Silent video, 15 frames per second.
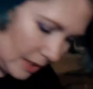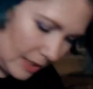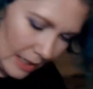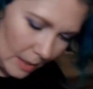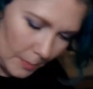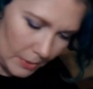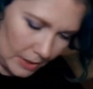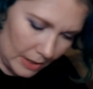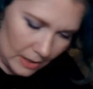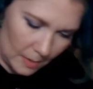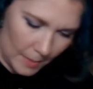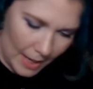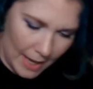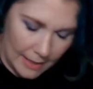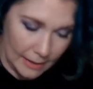I put it in the
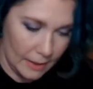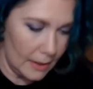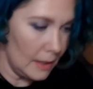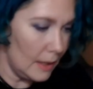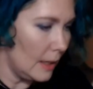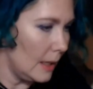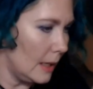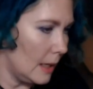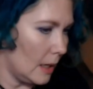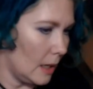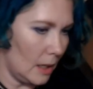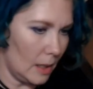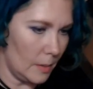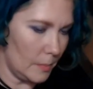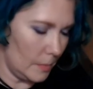bag,
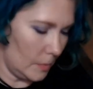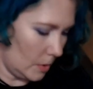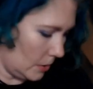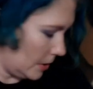or in the